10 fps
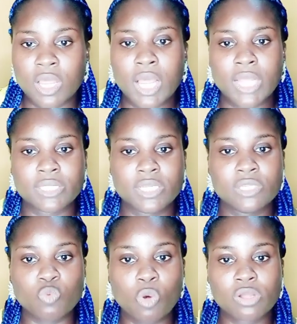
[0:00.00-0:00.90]
and
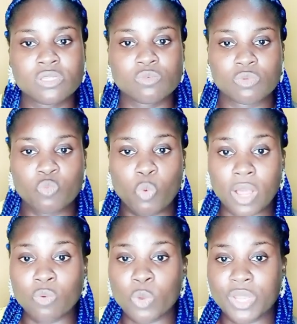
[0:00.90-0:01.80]
it works
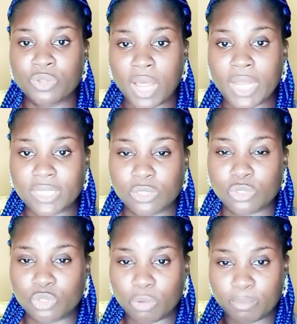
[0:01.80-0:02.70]
well when you add it
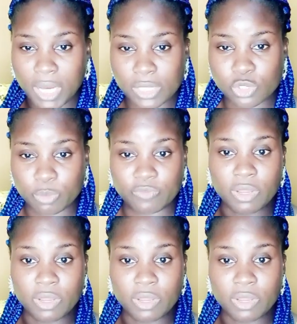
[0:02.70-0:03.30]
to your black soap.